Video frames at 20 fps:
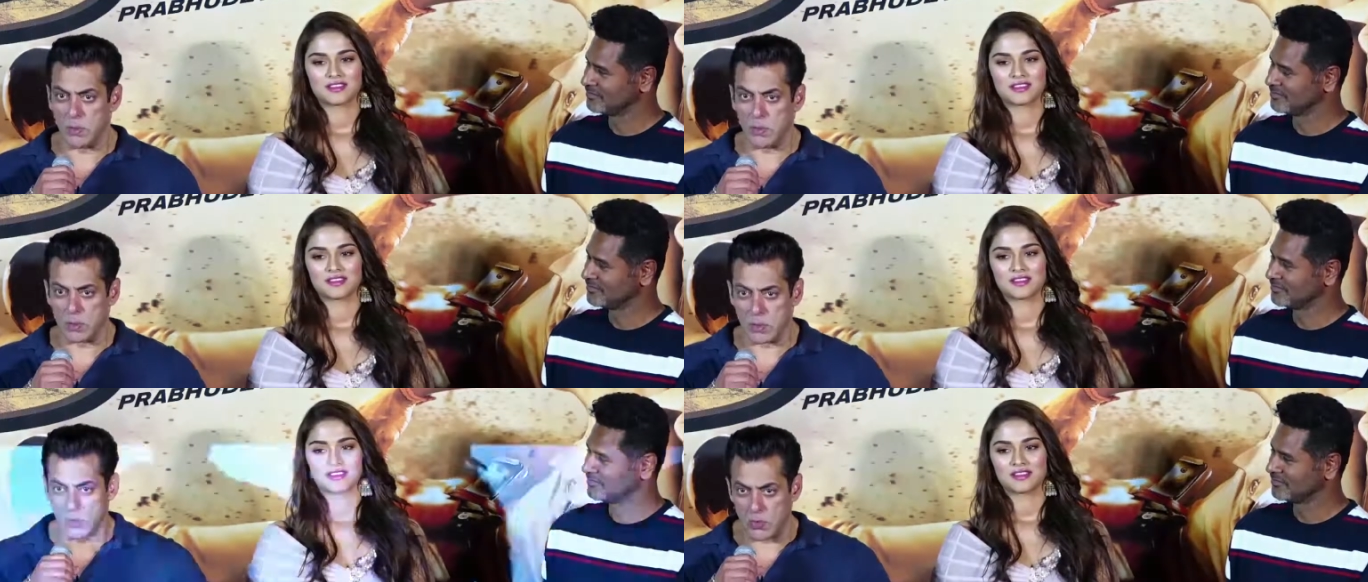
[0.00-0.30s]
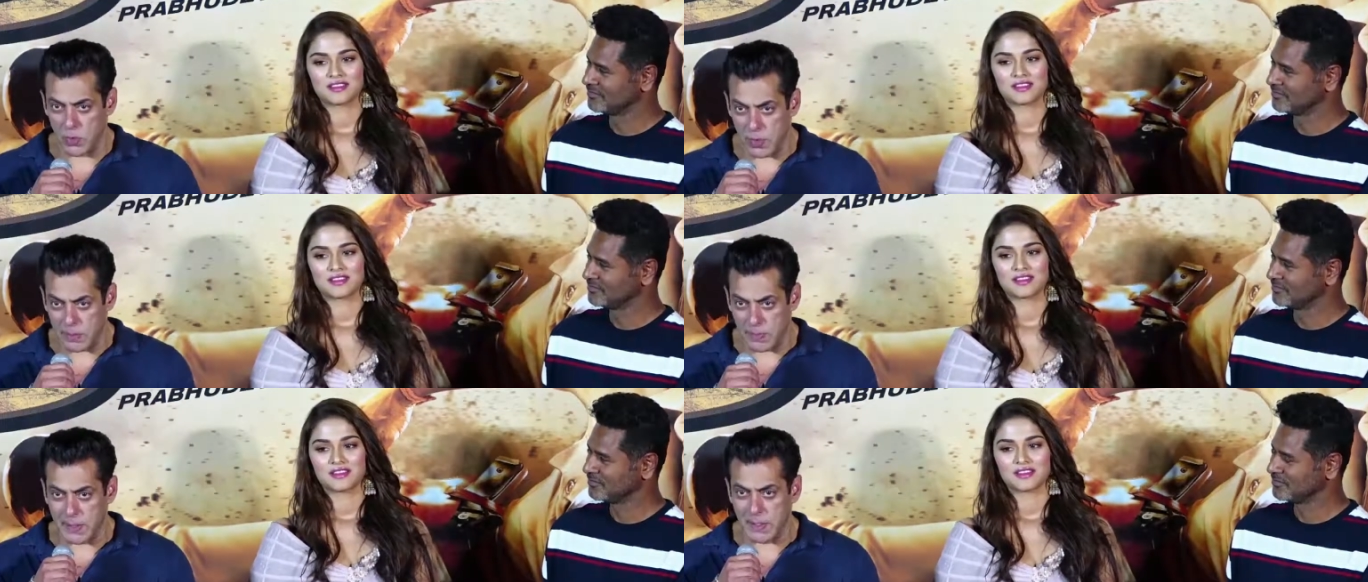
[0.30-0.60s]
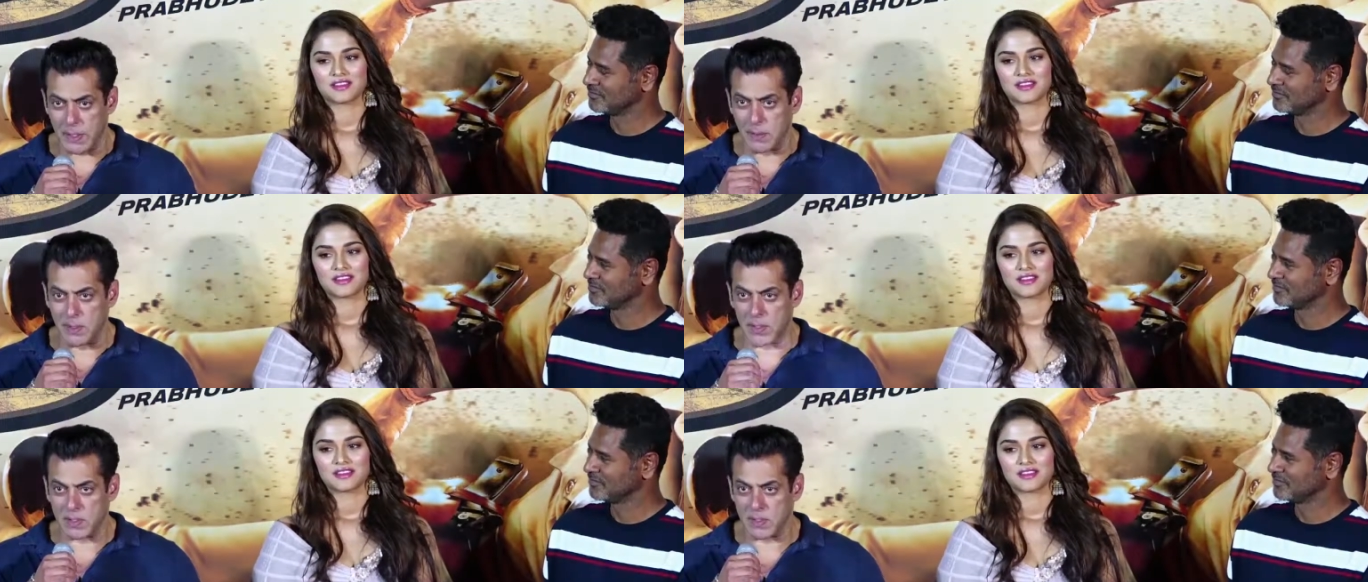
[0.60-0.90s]
Speaker 1: who was doing my
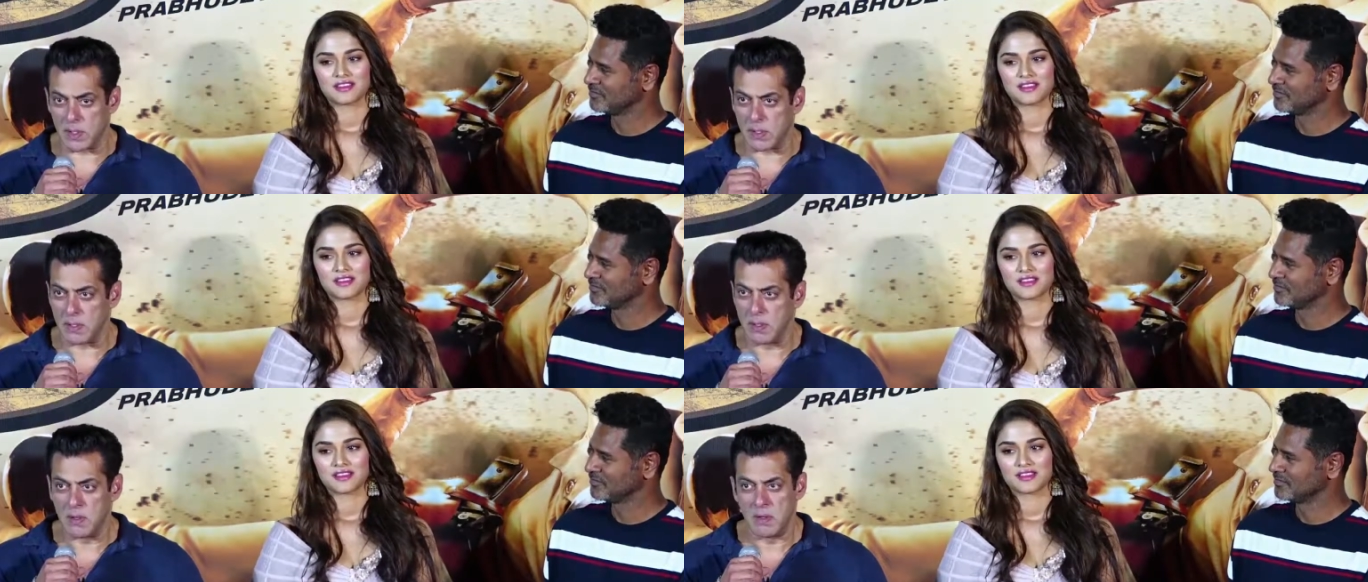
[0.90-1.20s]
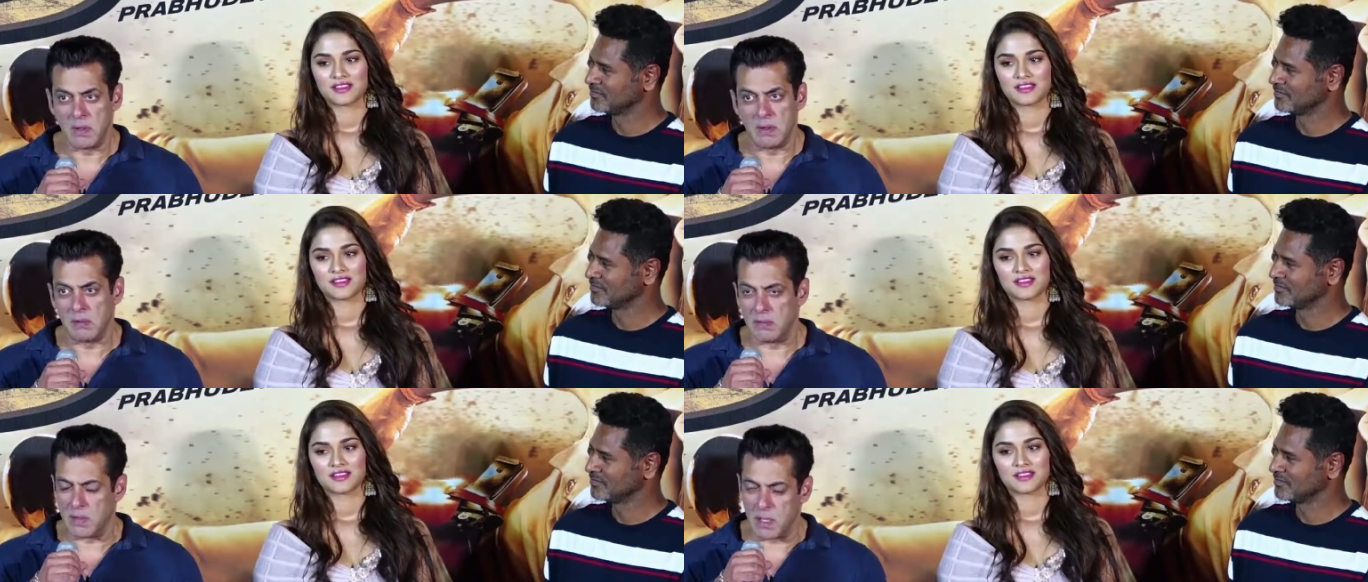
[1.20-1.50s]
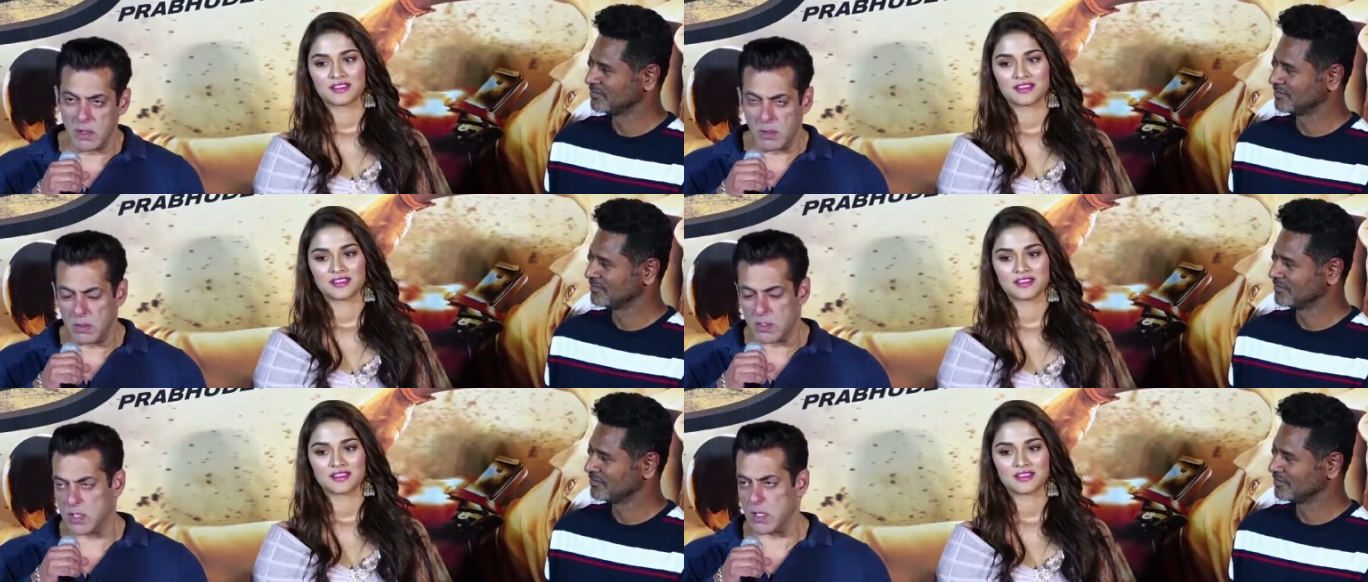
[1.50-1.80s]
dubbing said,
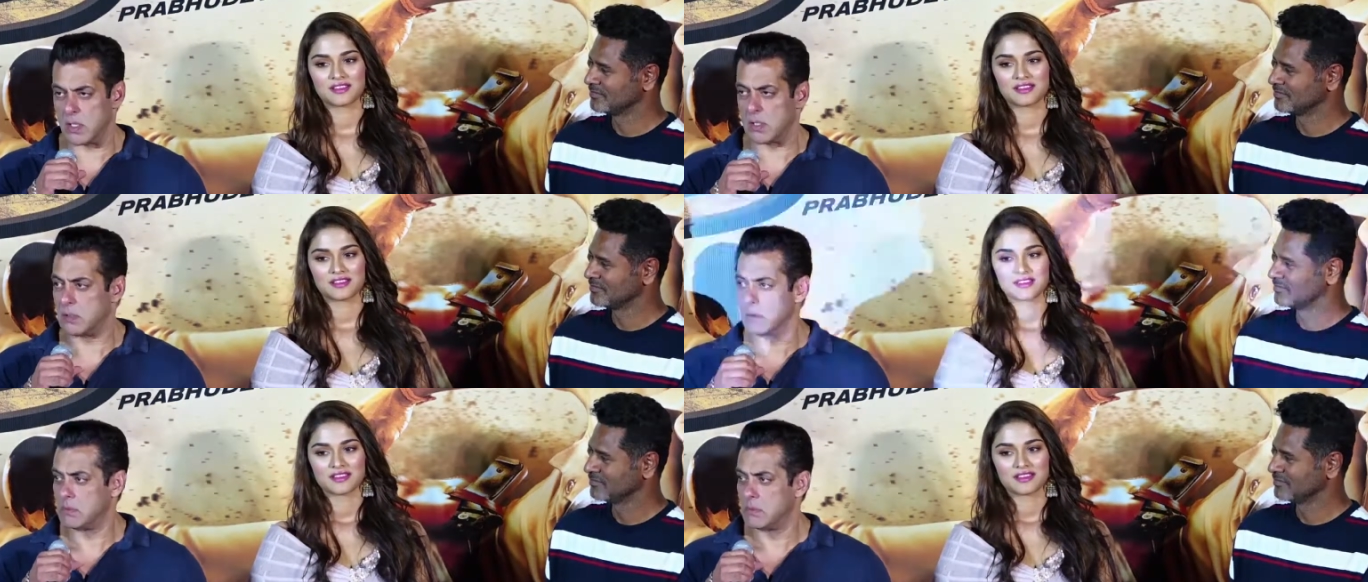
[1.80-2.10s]
very good, sir.